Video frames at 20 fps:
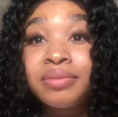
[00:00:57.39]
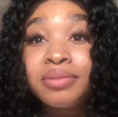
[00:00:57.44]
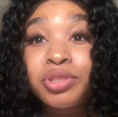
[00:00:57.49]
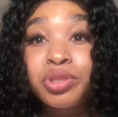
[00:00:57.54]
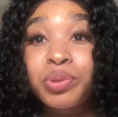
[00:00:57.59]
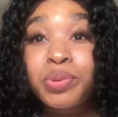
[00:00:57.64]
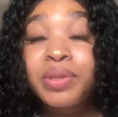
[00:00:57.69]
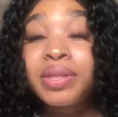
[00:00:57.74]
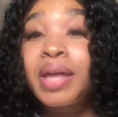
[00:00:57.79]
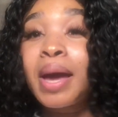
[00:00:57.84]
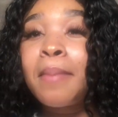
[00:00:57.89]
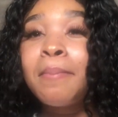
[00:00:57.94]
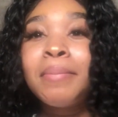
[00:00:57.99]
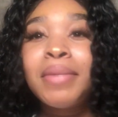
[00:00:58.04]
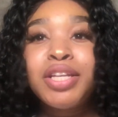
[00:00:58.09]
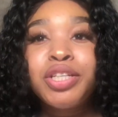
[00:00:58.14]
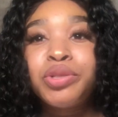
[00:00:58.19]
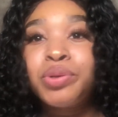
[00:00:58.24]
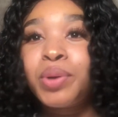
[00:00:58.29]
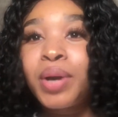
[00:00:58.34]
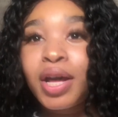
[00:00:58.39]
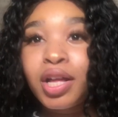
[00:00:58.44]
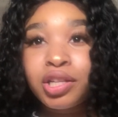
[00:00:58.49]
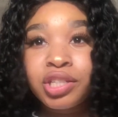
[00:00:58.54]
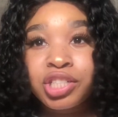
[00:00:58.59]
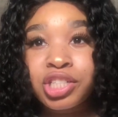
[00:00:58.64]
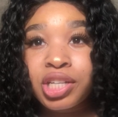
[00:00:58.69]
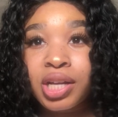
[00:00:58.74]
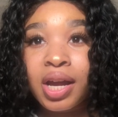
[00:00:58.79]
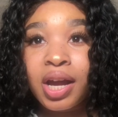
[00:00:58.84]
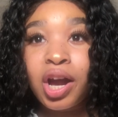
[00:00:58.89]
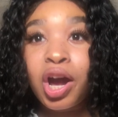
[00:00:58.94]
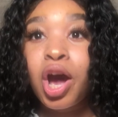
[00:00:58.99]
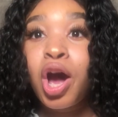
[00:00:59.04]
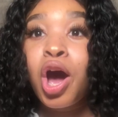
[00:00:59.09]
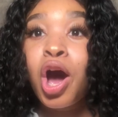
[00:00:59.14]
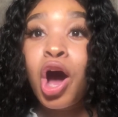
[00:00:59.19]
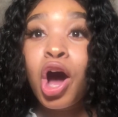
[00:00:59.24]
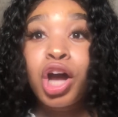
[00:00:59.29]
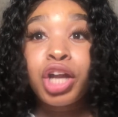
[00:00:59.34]
doing that mental health check
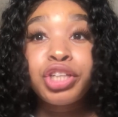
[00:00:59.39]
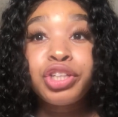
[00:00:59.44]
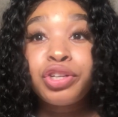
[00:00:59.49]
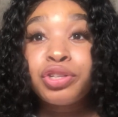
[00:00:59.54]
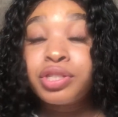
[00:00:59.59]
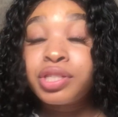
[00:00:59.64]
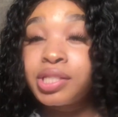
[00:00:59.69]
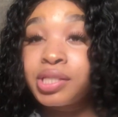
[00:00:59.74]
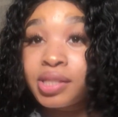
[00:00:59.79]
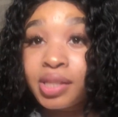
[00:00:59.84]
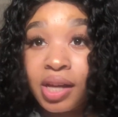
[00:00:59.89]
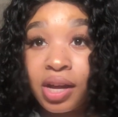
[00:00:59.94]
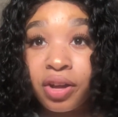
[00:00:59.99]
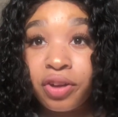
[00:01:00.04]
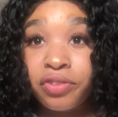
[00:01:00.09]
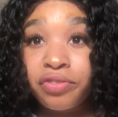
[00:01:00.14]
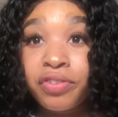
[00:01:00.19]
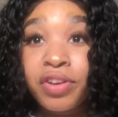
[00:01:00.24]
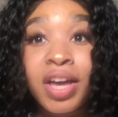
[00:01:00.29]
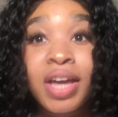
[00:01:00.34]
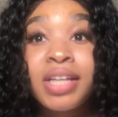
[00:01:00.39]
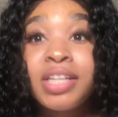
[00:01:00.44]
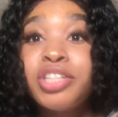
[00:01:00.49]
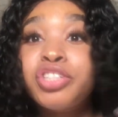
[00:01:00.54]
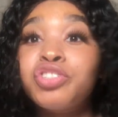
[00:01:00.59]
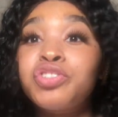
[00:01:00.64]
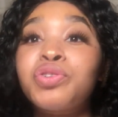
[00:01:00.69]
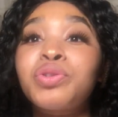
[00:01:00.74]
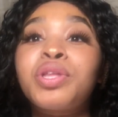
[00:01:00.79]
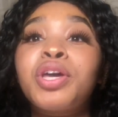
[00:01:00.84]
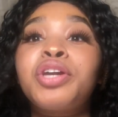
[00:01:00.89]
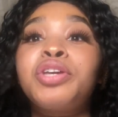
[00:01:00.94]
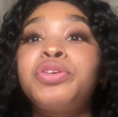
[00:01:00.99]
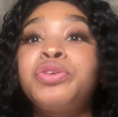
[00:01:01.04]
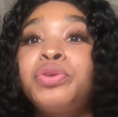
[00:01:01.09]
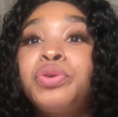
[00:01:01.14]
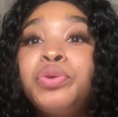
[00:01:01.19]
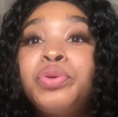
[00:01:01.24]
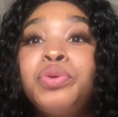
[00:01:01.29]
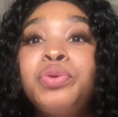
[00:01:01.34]
on yourself to ensure that
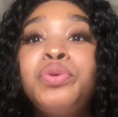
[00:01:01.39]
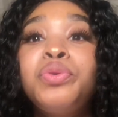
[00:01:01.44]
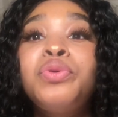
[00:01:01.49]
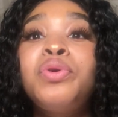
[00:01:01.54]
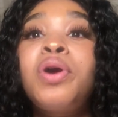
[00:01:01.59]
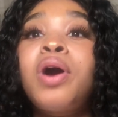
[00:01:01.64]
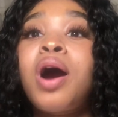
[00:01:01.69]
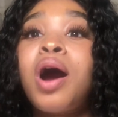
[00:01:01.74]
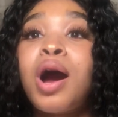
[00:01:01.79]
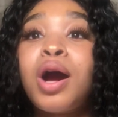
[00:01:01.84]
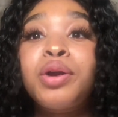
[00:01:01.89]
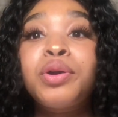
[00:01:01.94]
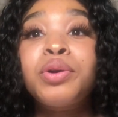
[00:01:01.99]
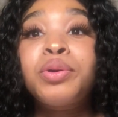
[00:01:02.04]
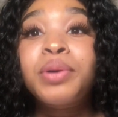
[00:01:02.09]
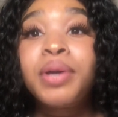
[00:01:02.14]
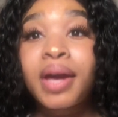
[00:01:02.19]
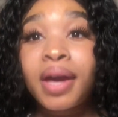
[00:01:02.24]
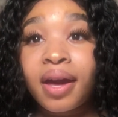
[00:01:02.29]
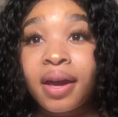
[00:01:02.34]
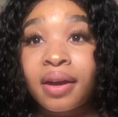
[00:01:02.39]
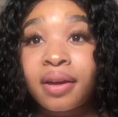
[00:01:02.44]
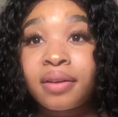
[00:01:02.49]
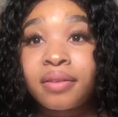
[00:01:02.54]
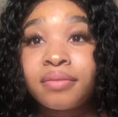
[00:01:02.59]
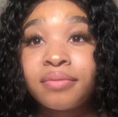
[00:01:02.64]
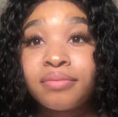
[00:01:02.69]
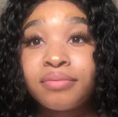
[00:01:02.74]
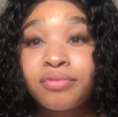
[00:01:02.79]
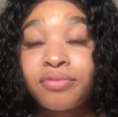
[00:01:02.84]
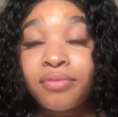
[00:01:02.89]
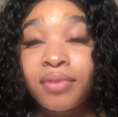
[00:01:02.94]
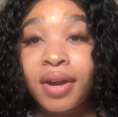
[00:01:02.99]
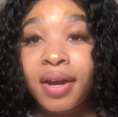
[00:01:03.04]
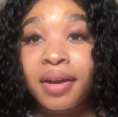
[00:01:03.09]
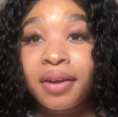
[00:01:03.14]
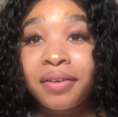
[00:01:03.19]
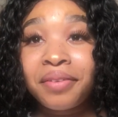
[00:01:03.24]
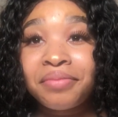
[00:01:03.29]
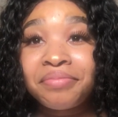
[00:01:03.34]
you are okay,
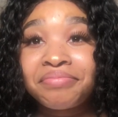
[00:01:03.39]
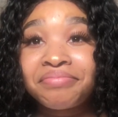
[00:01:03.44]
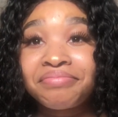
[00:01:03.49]
right?